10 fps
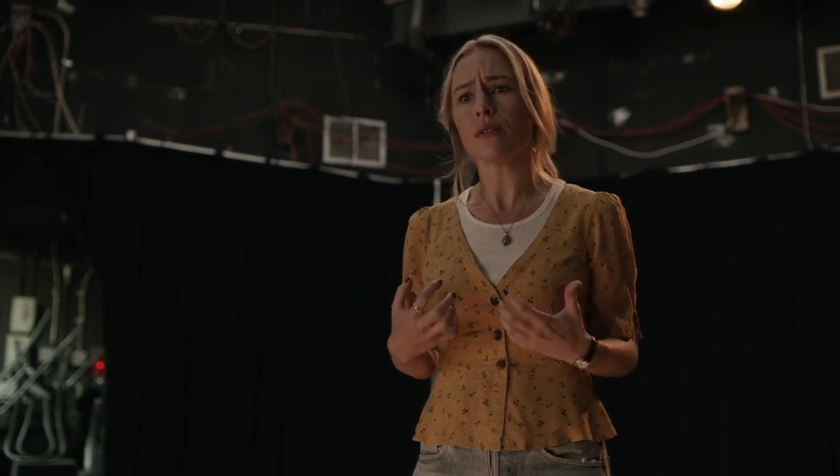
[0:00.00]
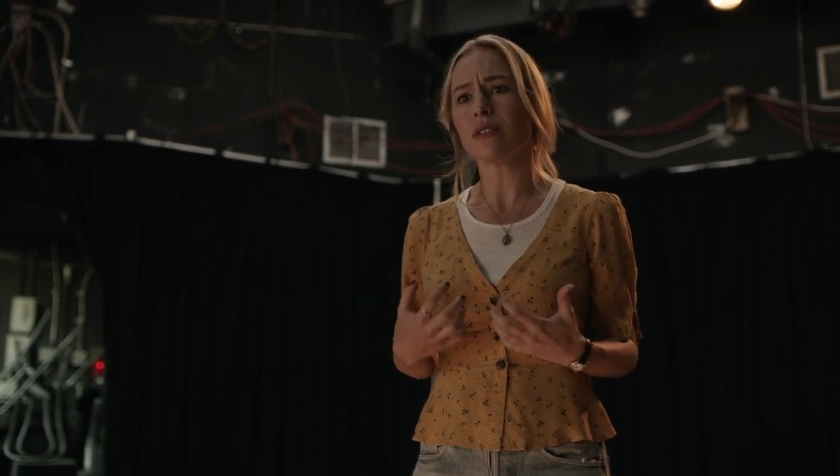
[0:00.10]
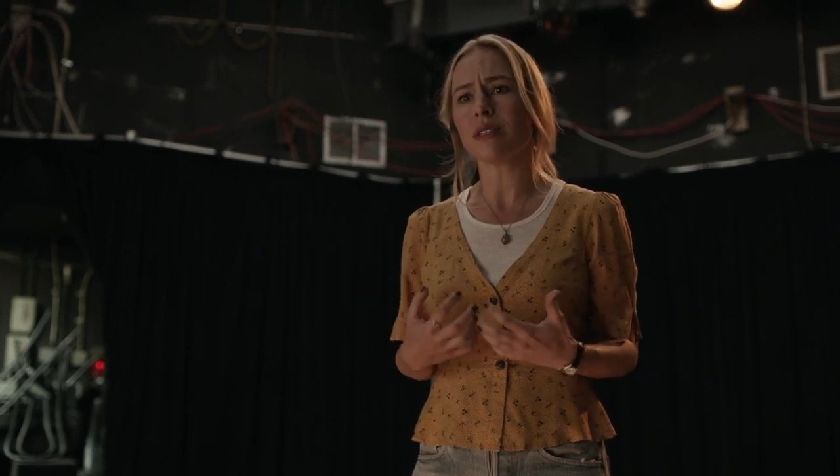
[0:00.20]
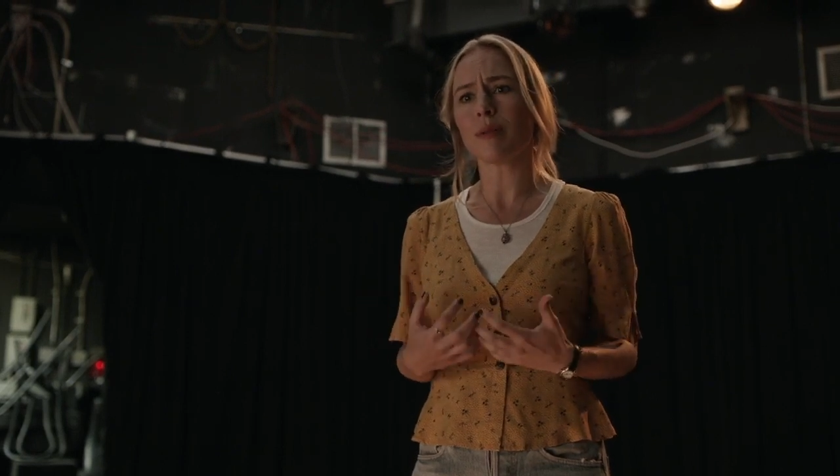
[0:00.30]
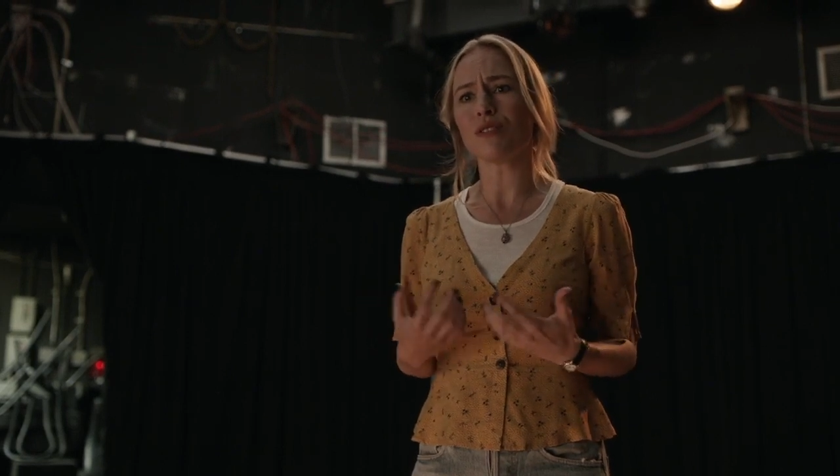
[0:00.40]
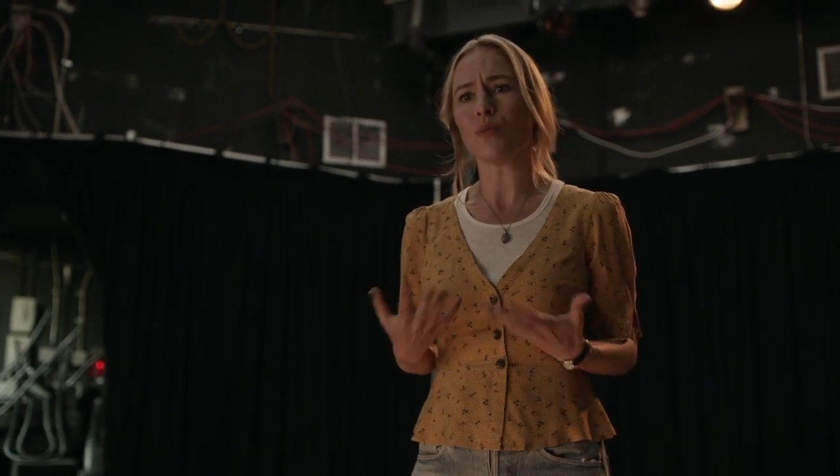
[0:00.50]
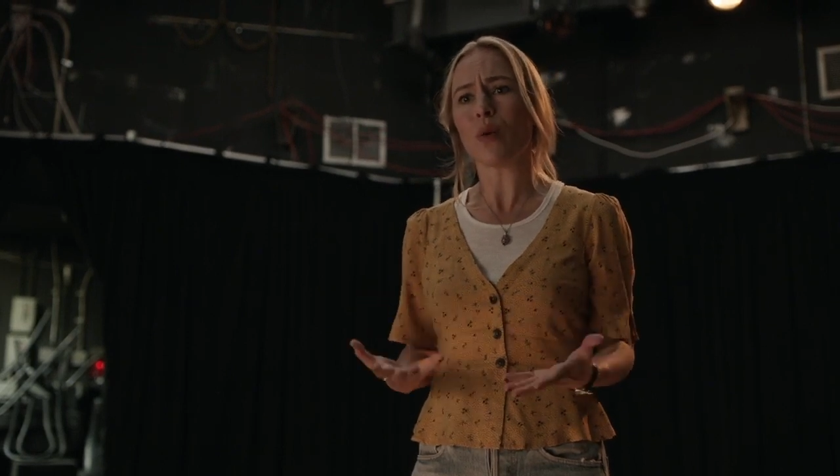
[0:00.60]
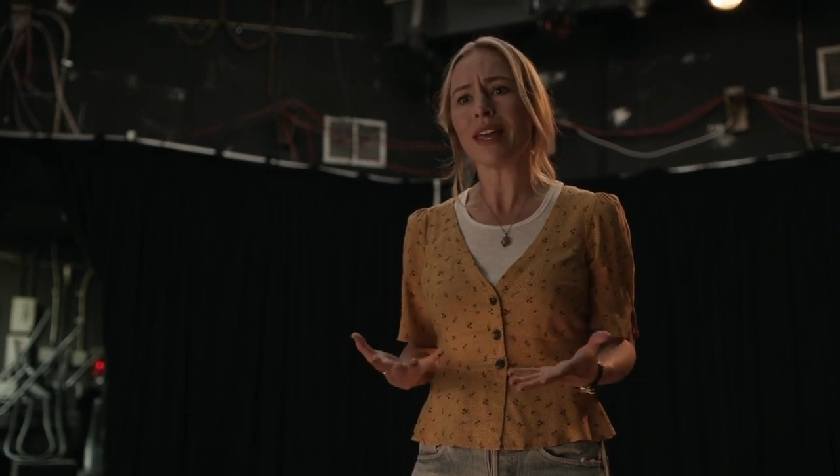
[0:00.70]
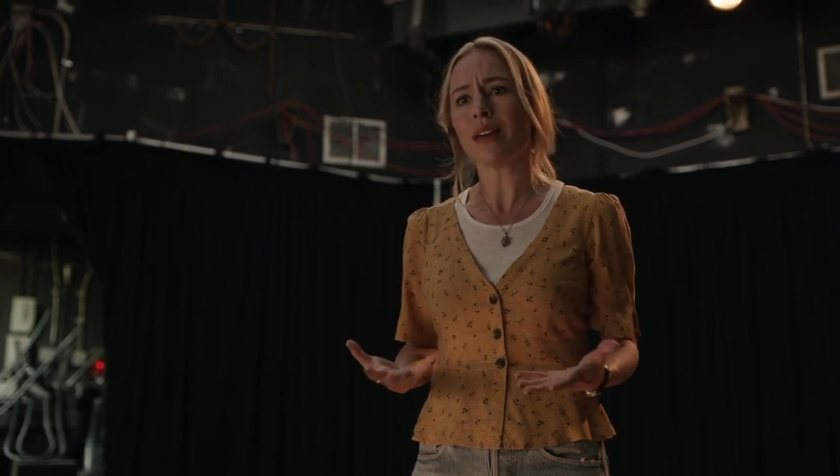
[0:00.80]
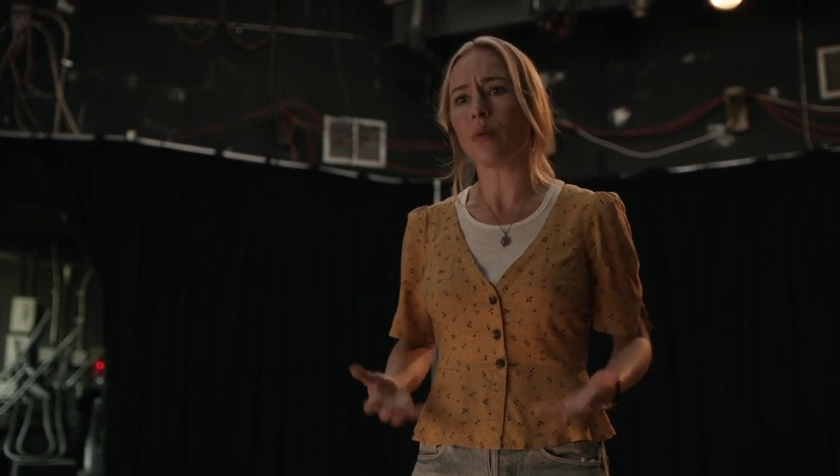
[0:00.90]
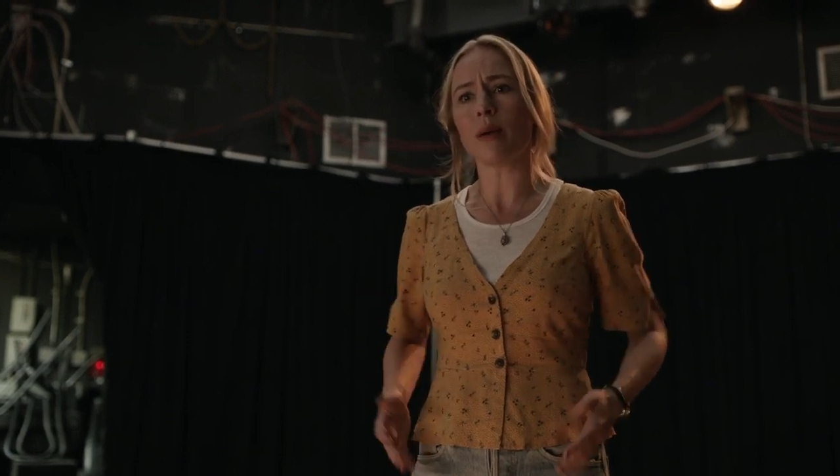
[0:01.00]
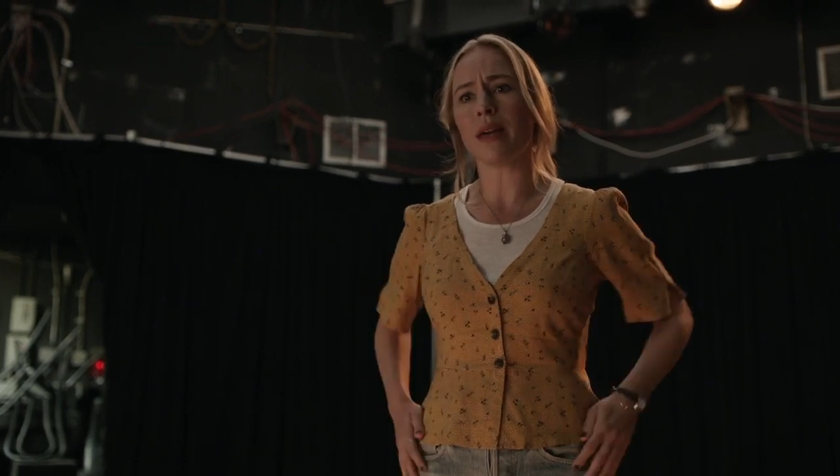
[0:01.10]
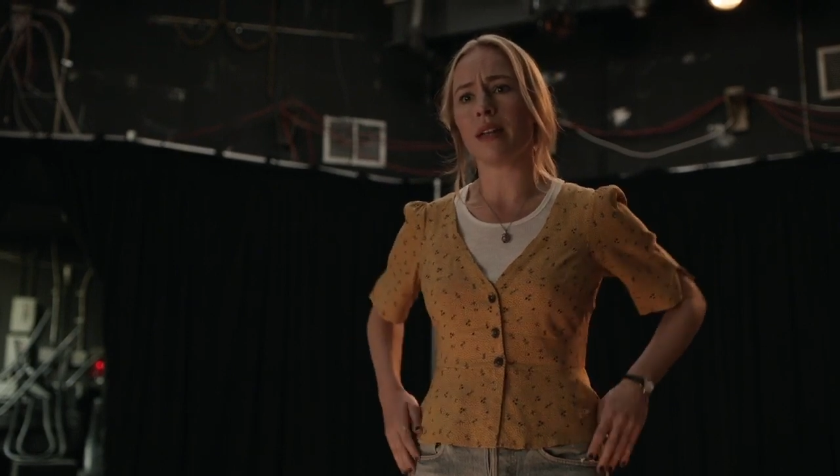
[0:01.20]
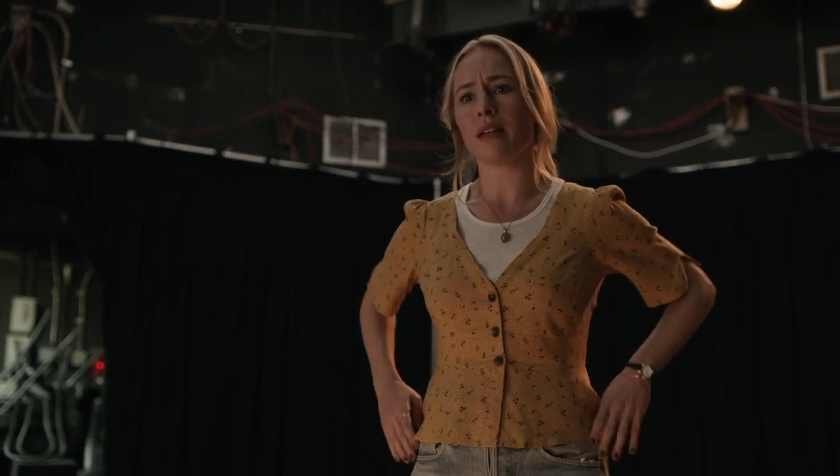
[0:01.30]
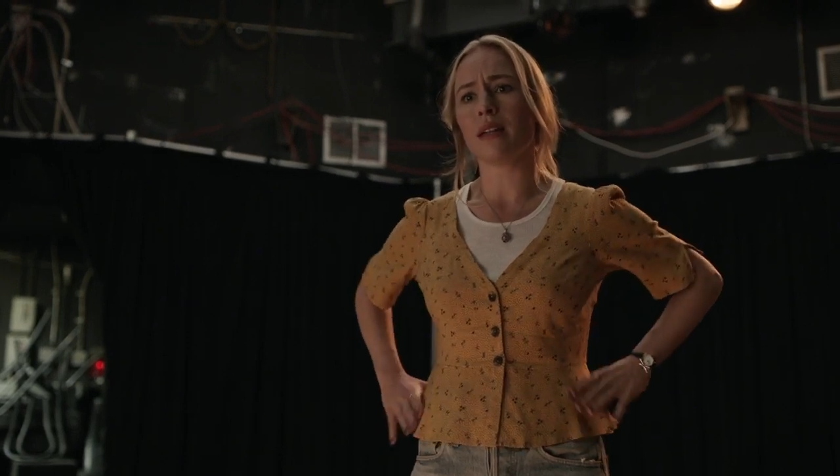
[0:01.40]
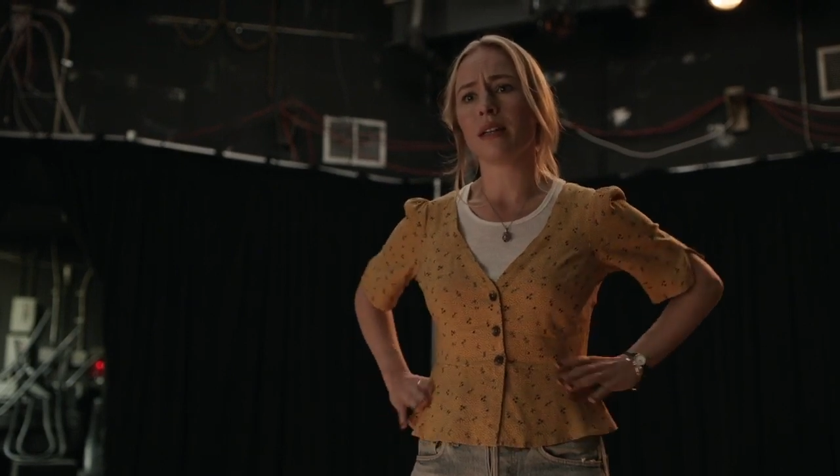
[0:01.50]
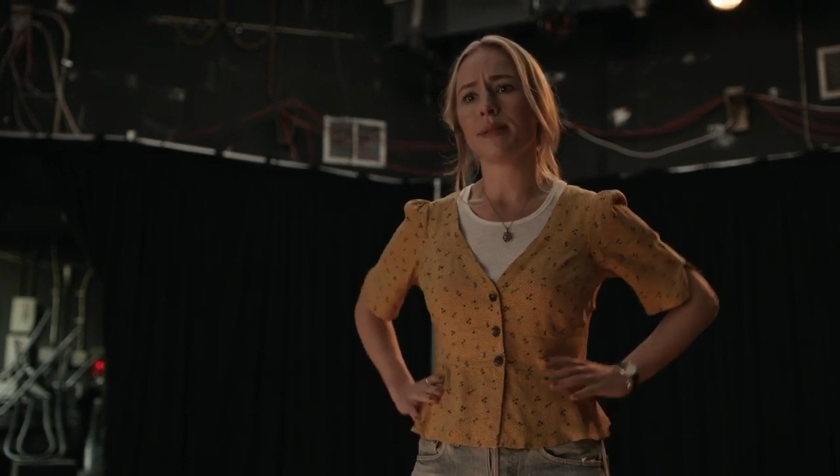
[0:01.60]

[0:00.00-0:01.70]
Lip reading: Just a bunch of weak women.